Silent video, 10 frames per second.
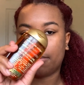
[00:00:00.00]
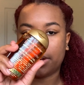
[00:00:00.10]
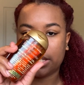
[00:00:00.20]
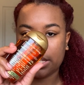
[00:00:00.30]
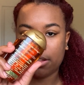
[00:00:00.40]
I'm
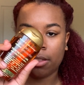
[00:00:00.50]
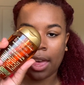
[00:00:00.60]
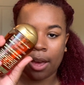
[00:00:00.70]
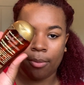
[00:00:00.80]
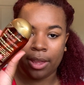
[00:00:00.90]
gonna seal
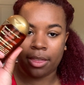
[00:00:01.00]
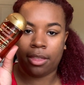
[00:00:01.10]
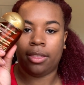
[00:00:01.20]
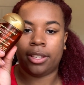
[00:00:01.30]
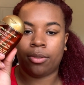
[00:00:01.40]
that with
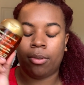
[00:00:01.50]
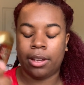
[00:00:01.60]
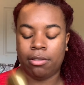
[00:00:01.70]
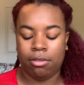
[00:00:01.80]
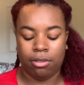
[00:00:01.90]
this
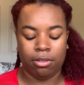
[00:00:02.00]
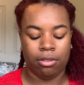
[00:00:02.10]
oil.